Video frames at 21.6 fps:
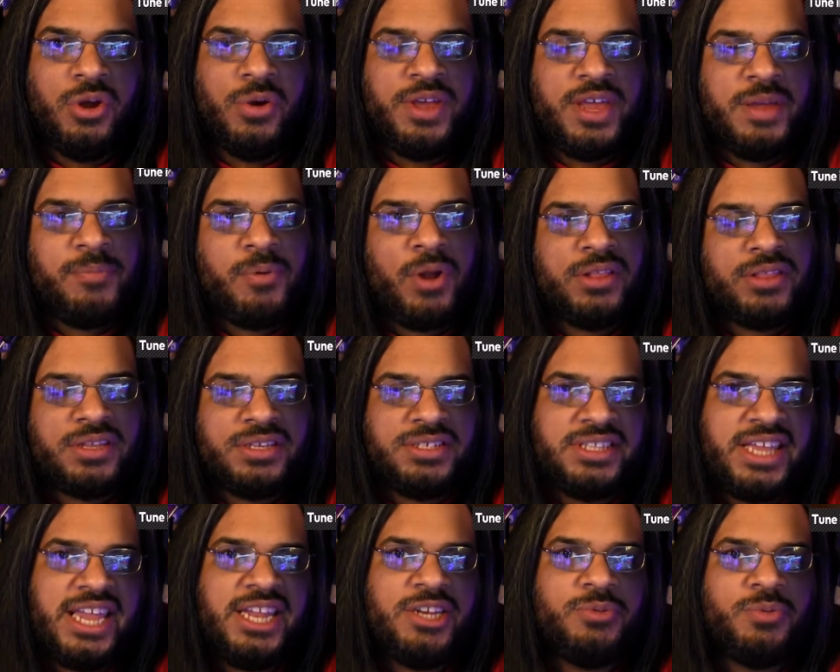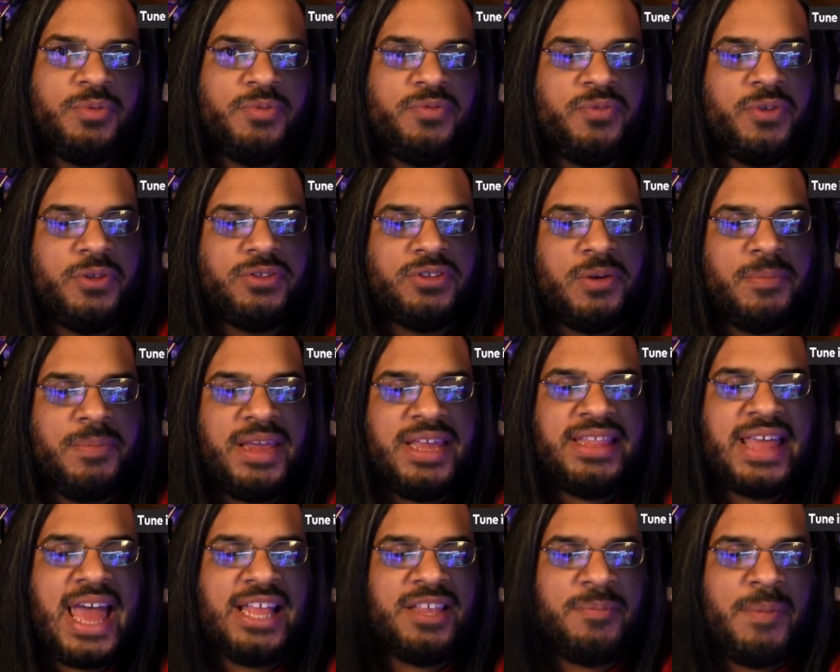He brought the stage. To
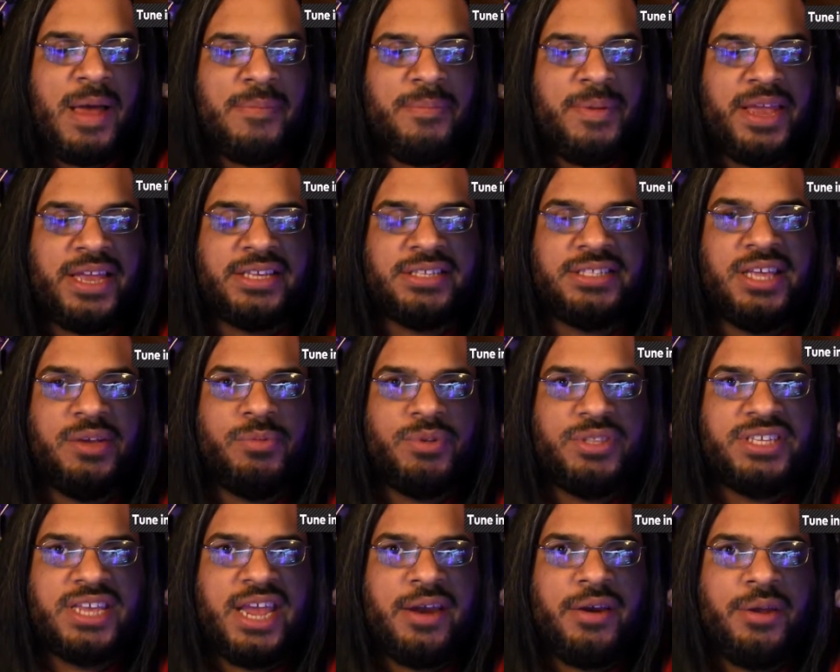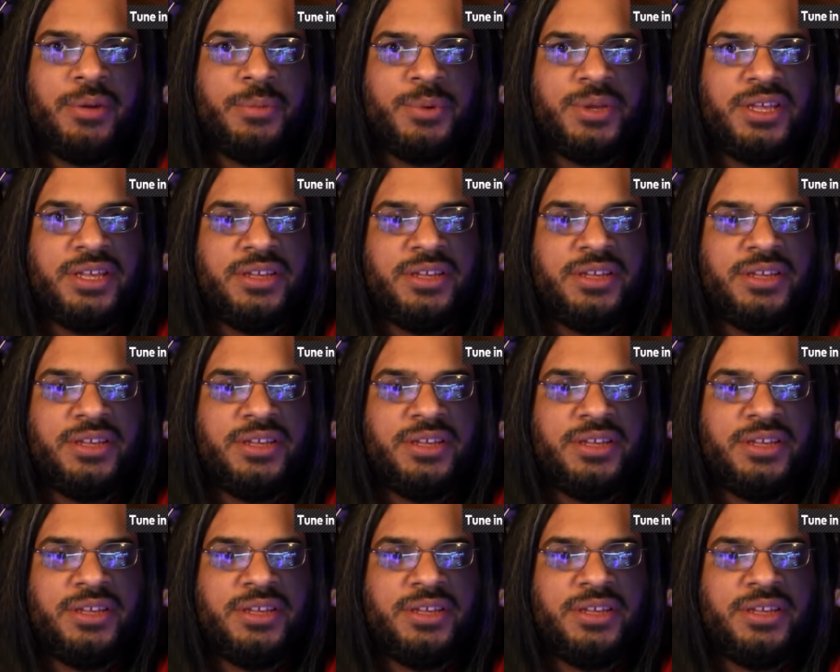me, that's my biggest thing with Terry.